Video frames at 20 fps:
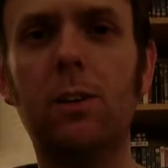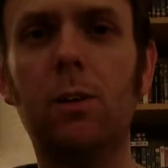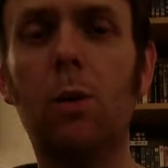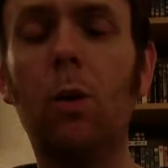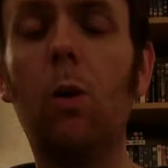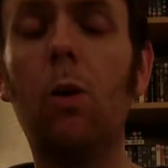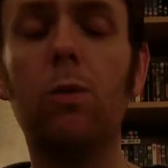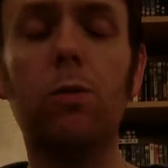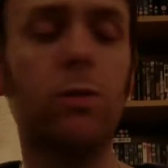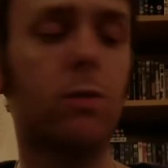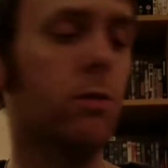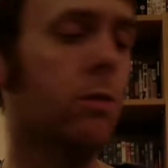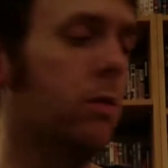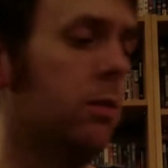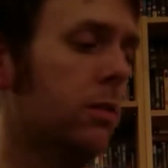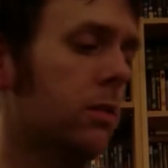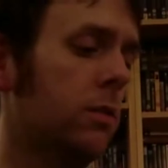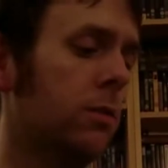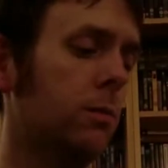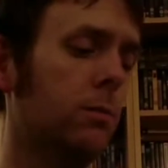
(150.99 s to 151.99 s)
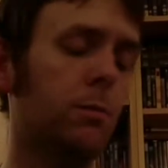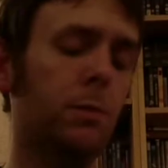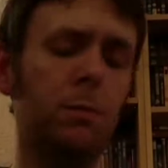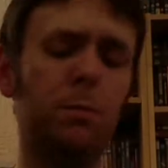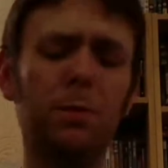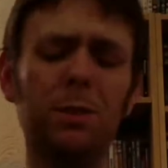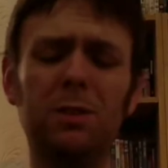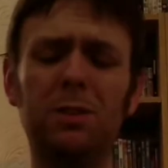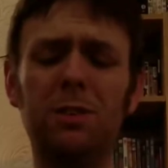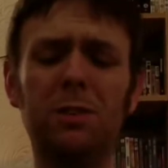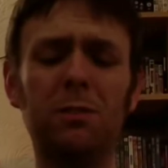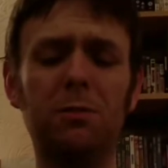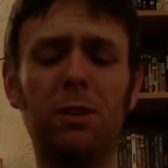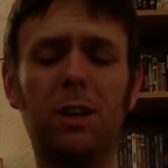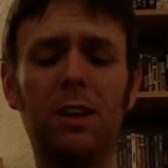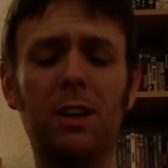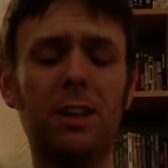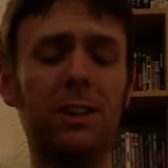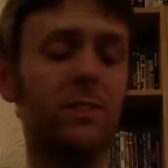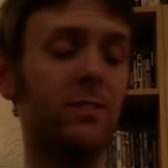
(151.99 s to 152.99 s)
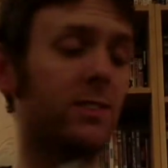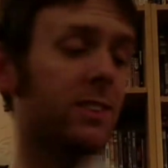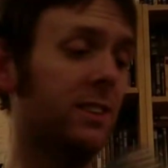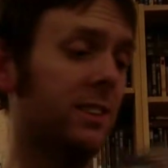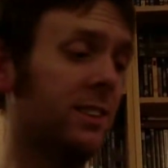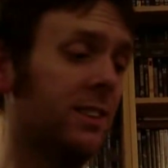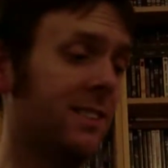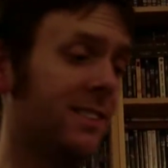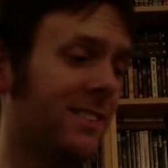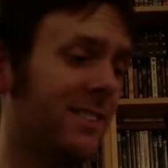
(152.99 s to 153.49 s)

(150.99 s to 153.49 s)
Awful. With Busta Rhymes.